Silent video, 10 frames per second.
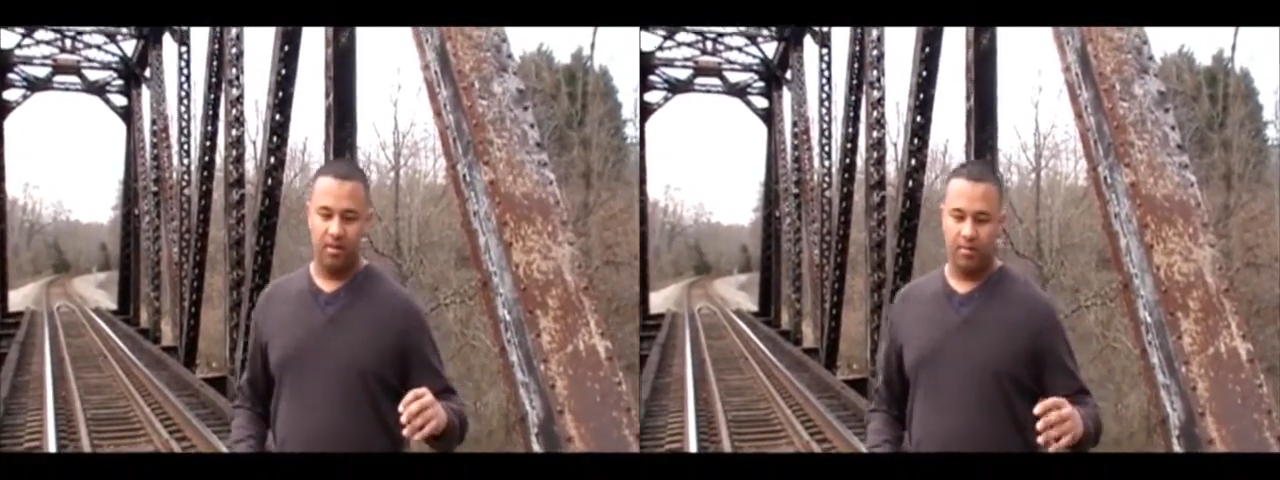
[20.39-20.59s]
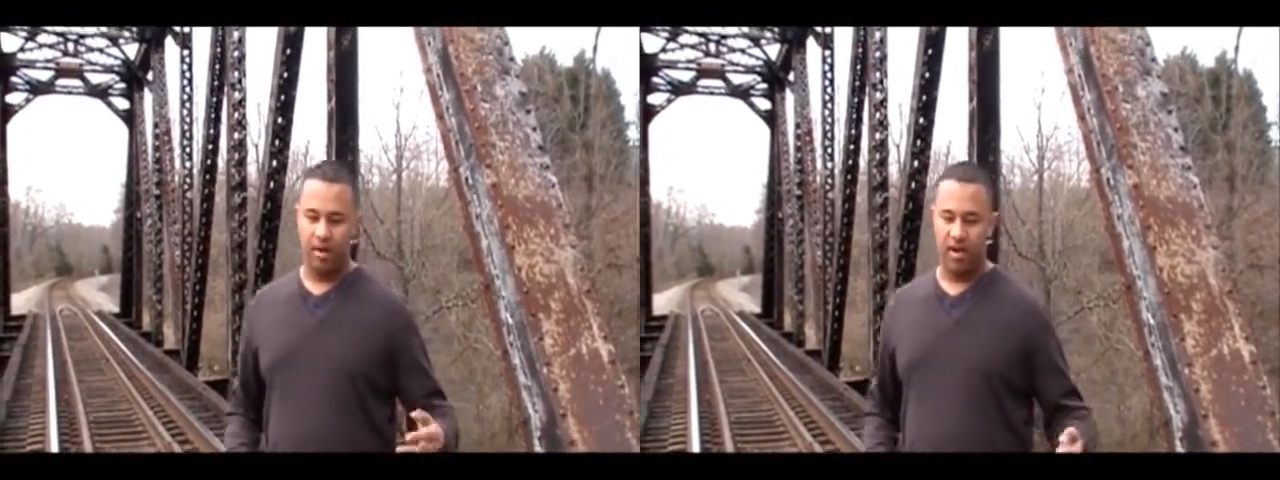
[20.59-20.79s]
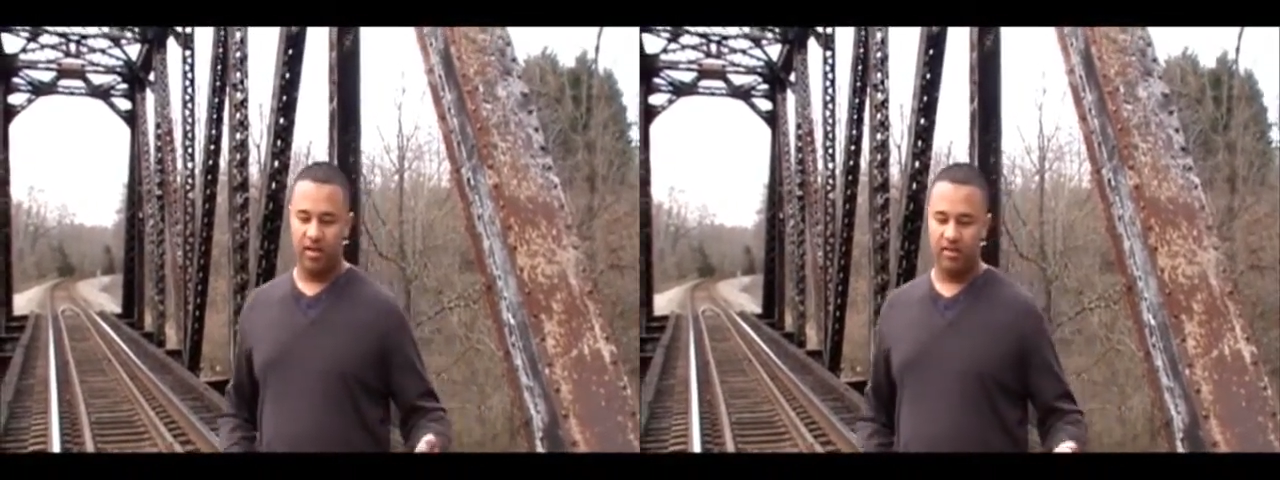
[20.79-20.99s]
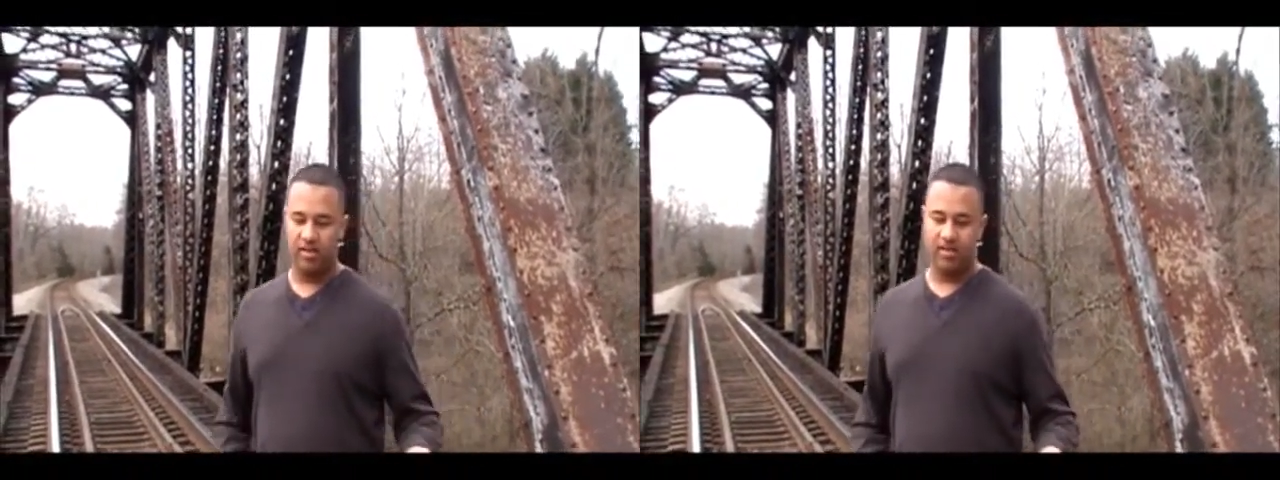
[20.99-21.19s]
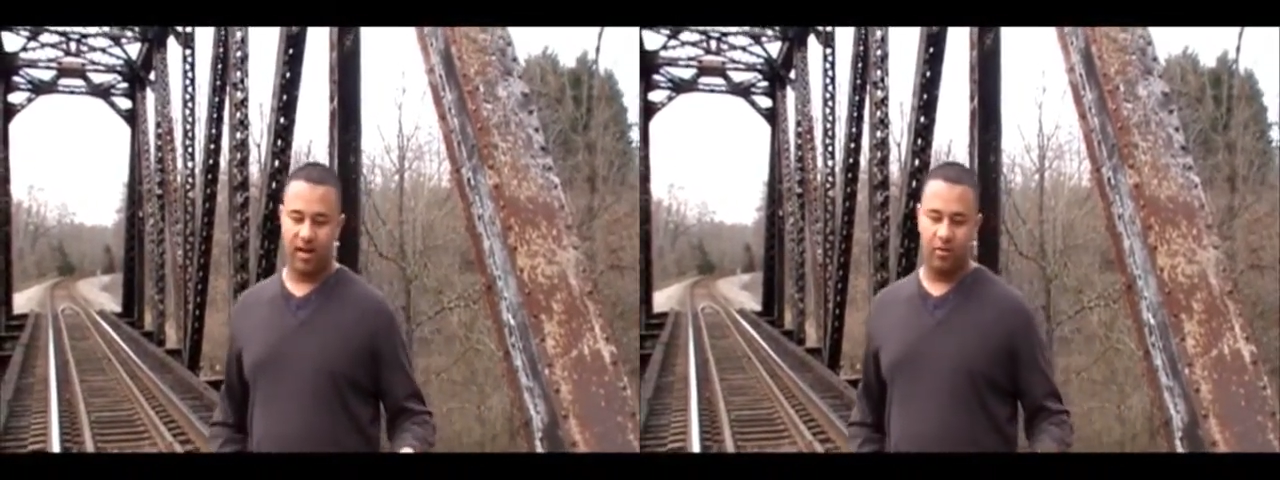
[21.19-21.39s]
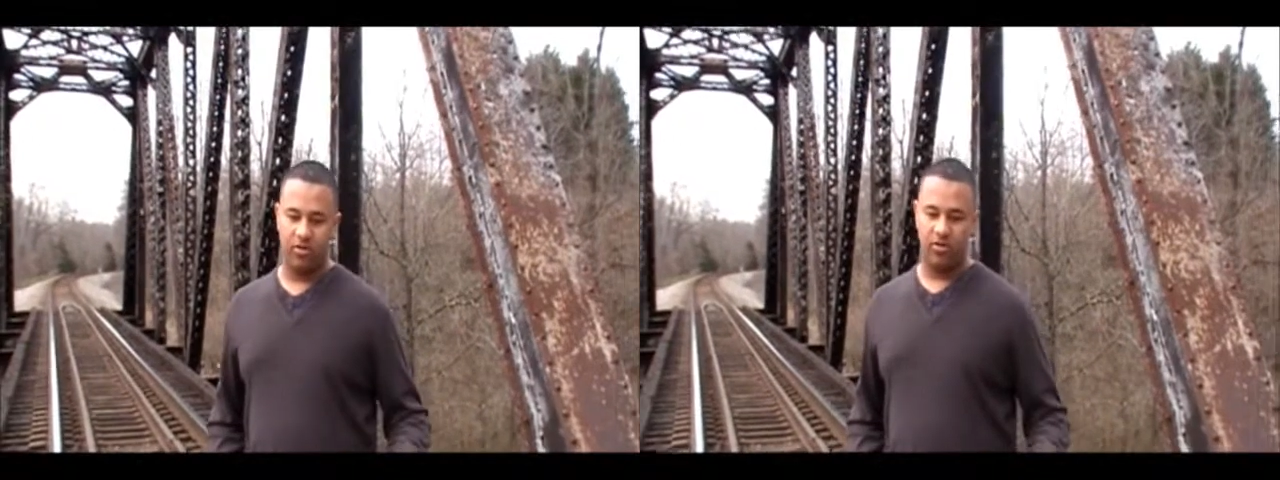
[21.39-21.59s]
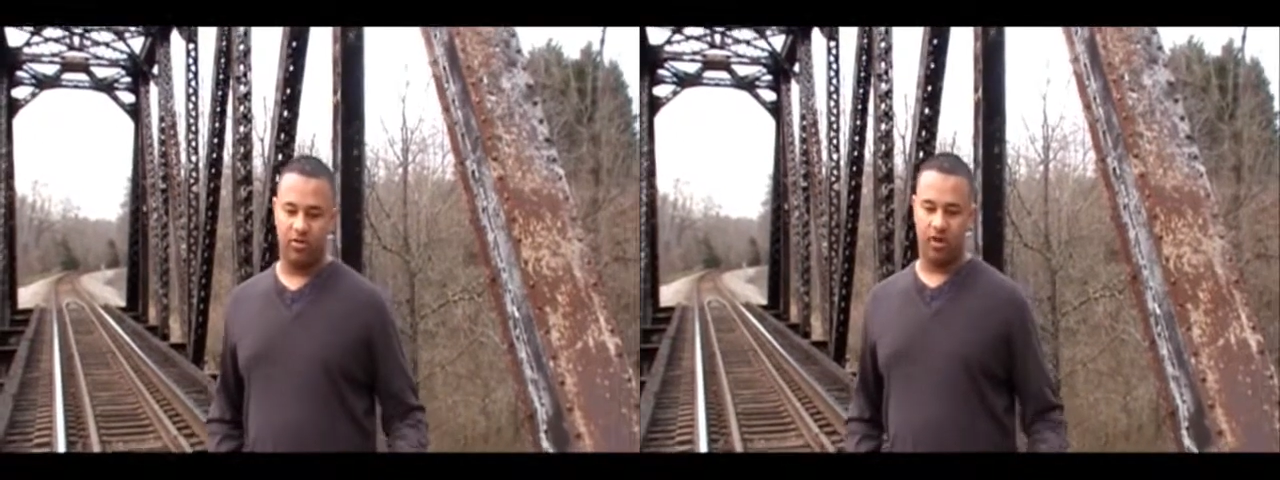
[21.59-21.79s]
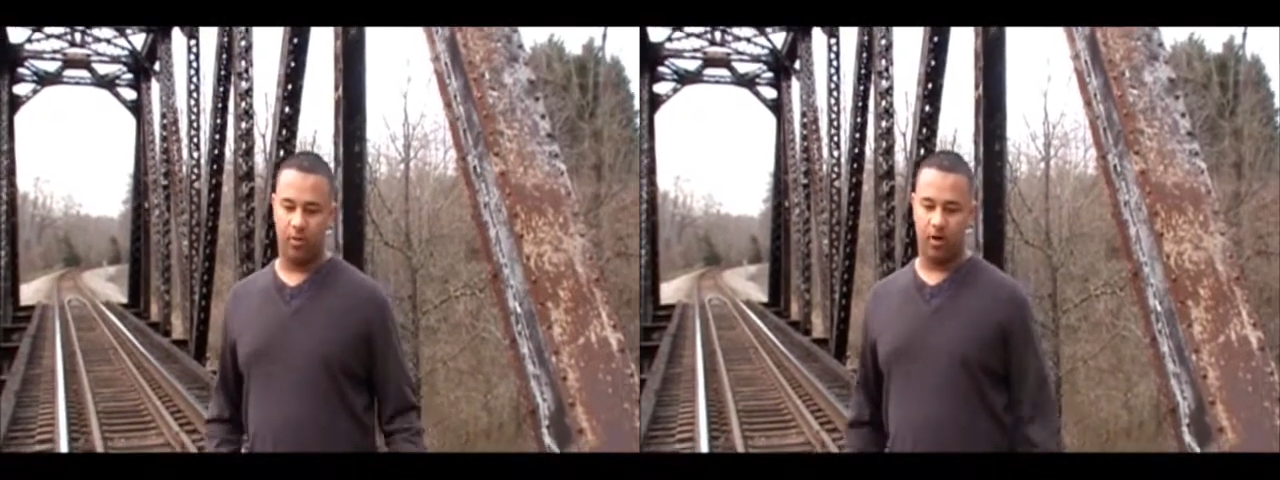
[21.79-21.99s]
But since I'm with
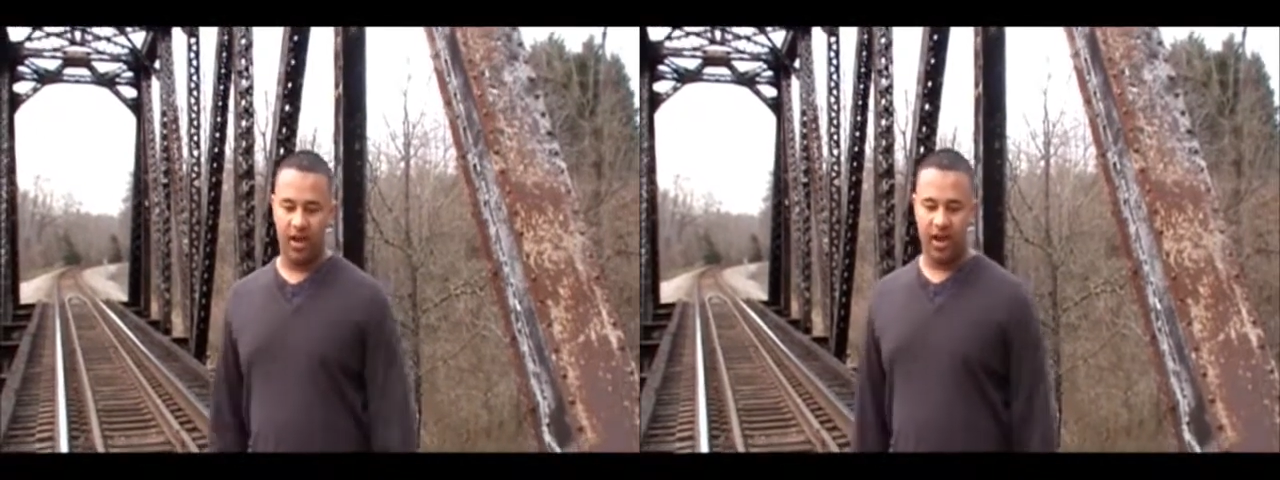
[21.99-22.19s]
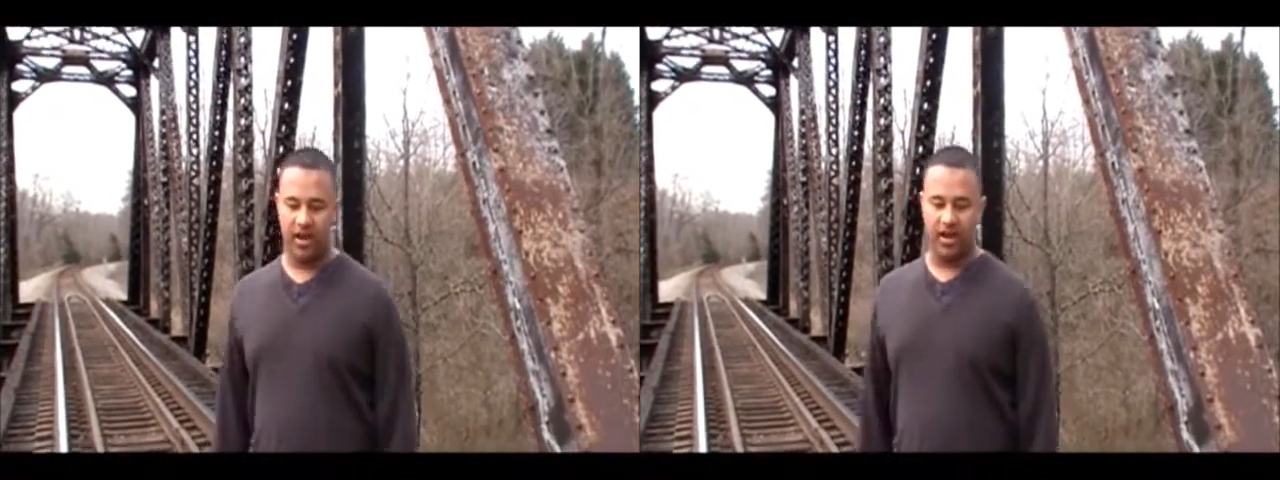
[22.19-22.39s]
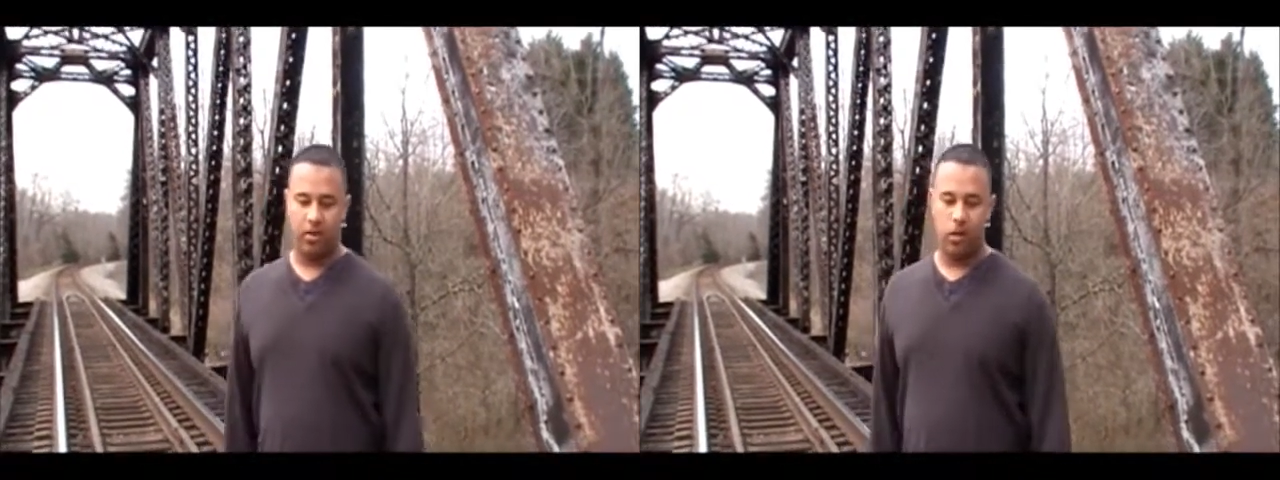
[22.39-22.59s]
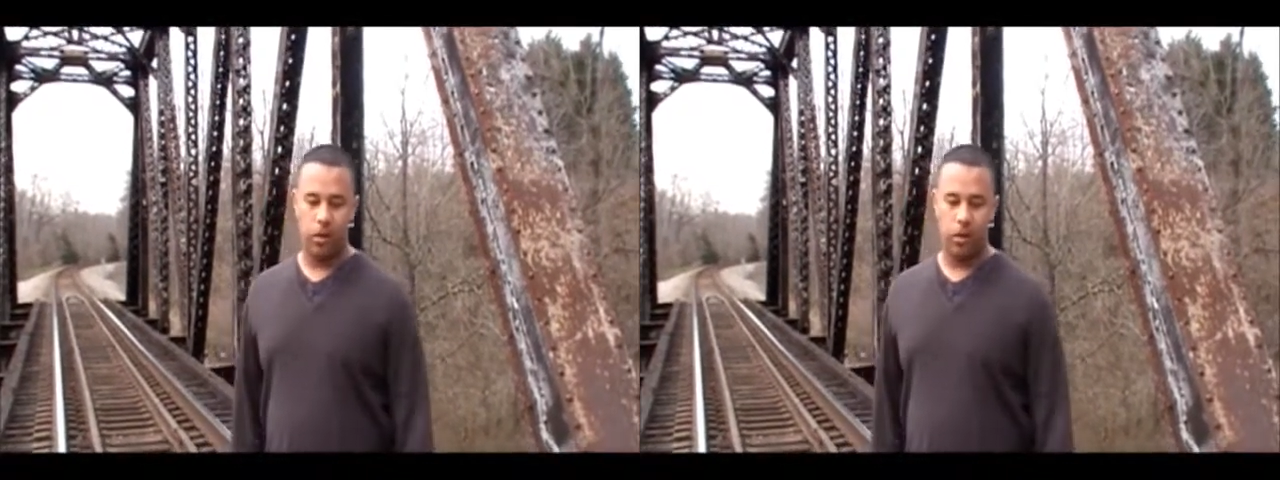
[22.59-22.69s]
YouTurn 180,